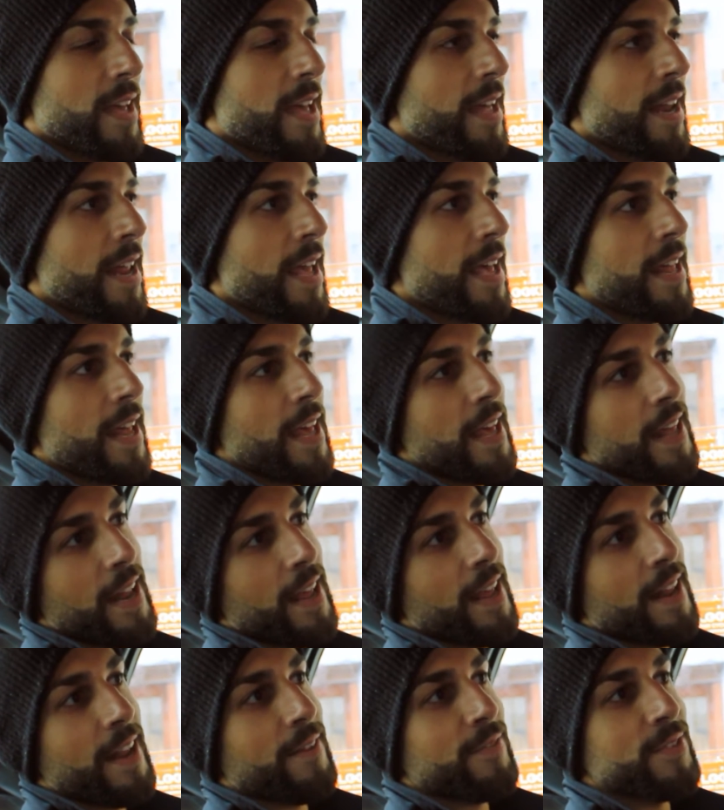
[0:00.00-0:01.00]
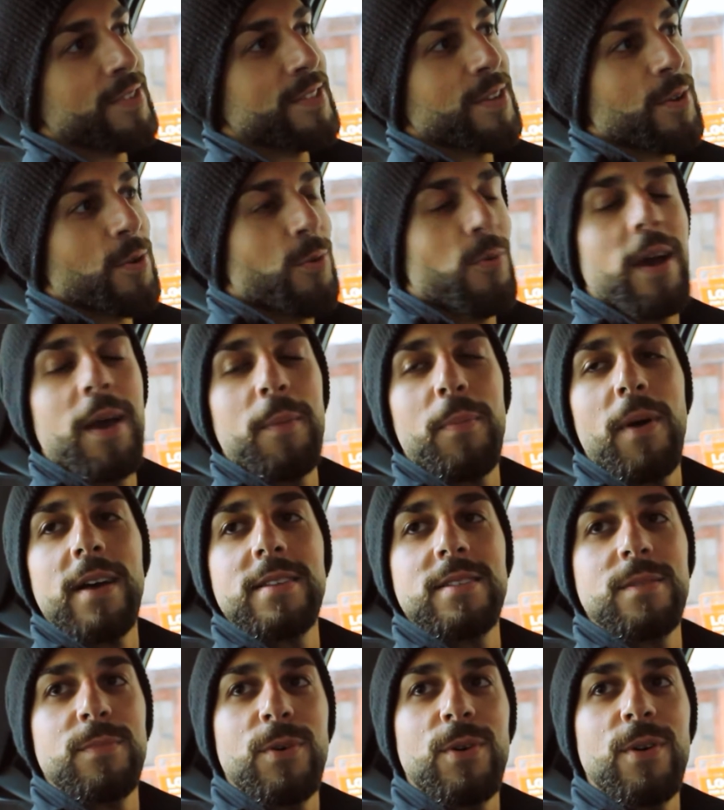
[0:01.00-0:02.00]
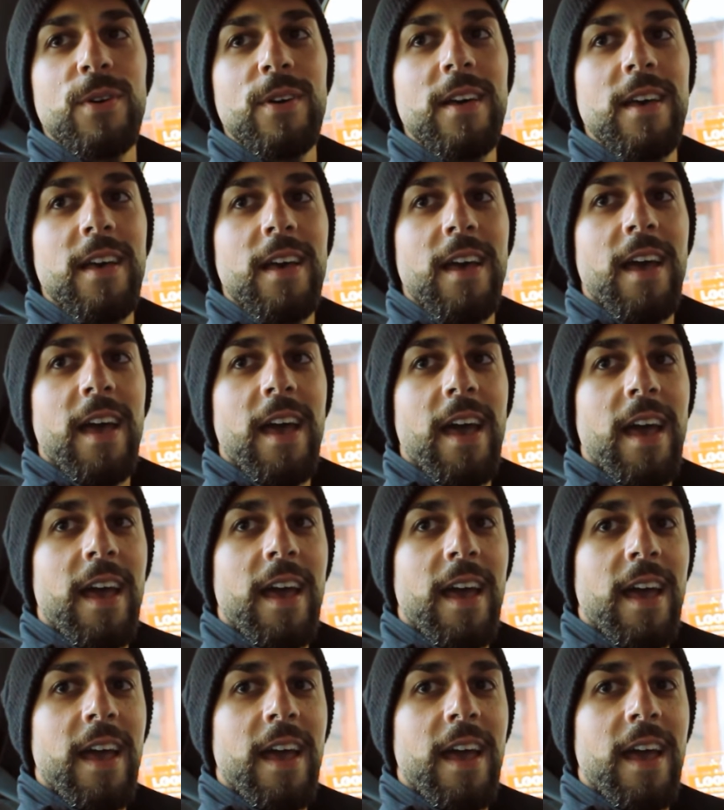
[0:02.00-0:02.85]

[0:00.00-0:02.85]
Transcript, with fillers: in, in, in every single way possible. That that